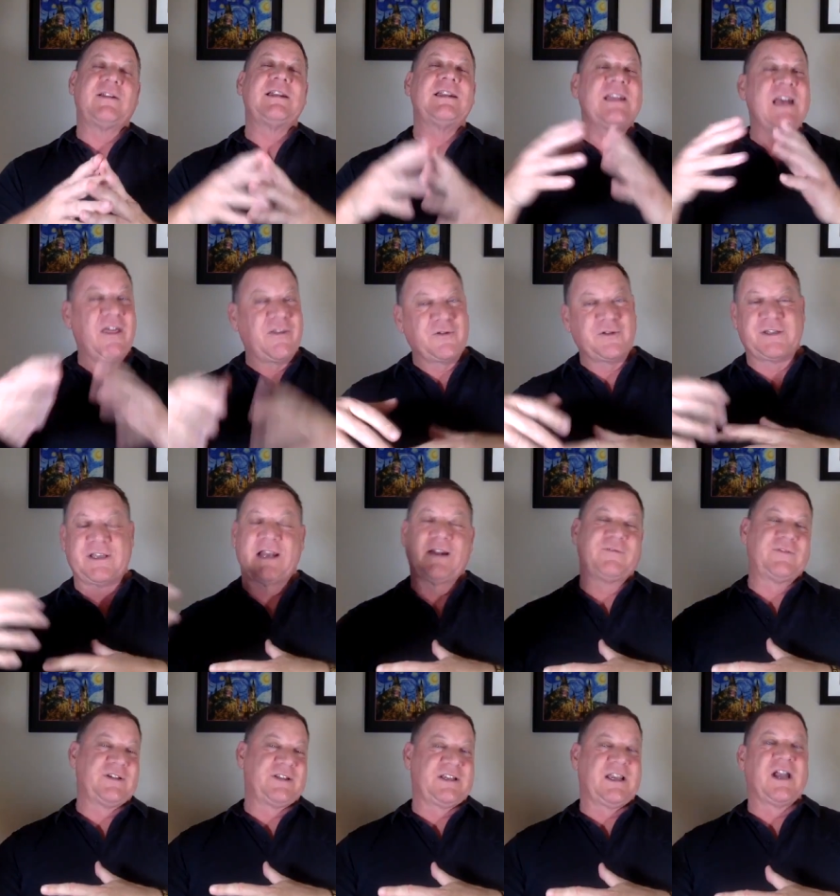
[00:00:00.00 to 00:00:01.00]
another set
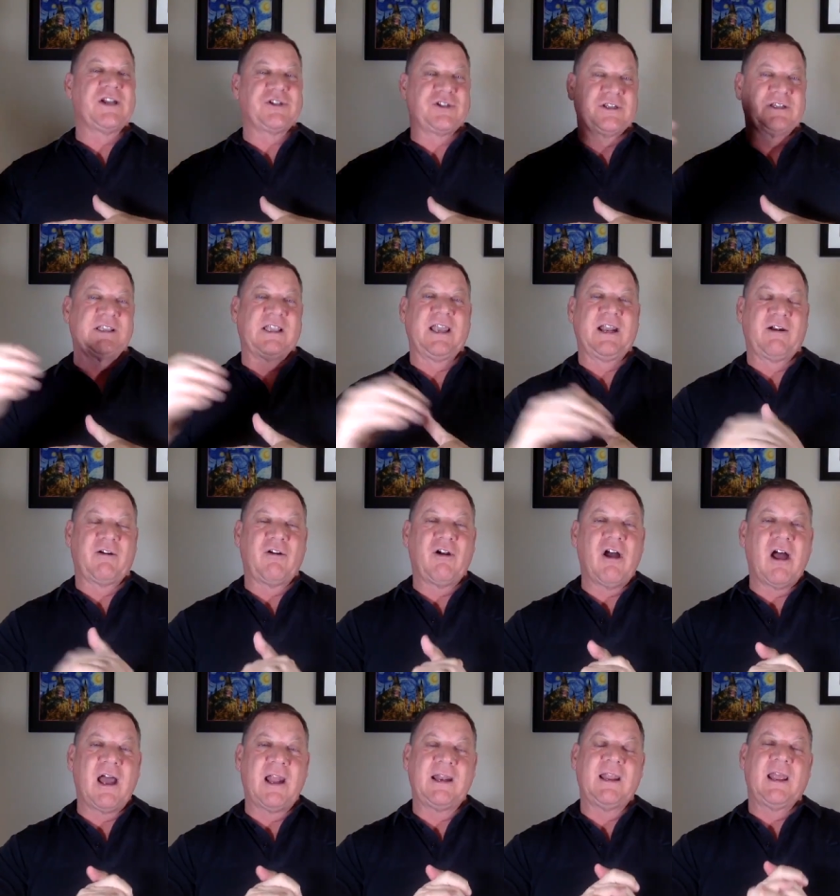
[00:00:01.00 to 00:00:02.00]
of discussions later
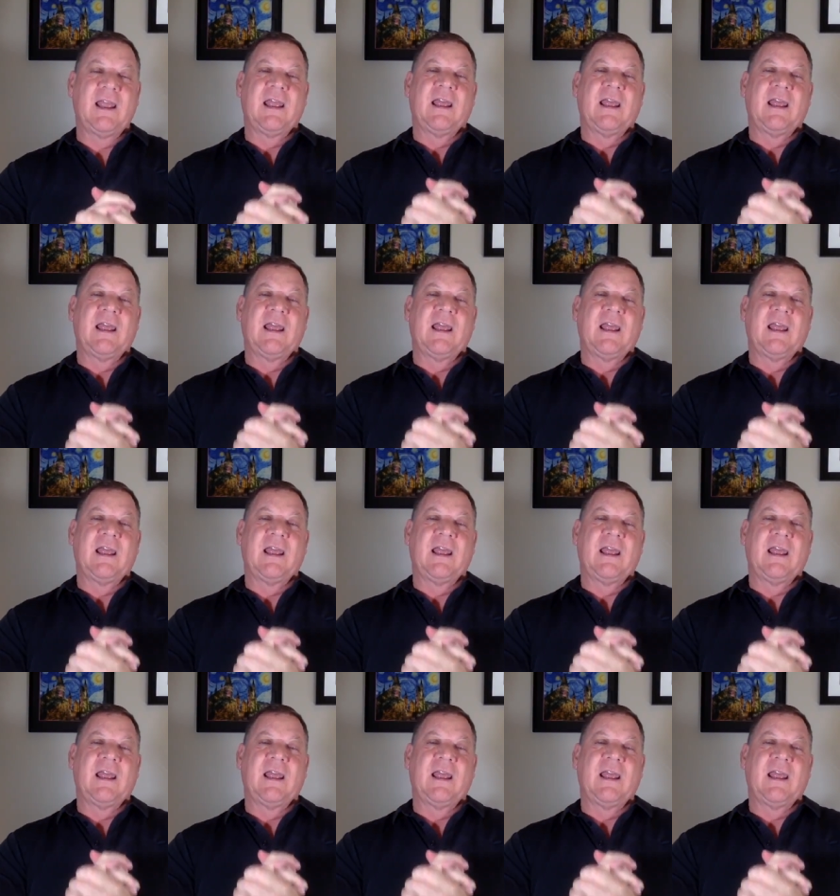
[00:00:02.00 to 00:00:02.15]
on.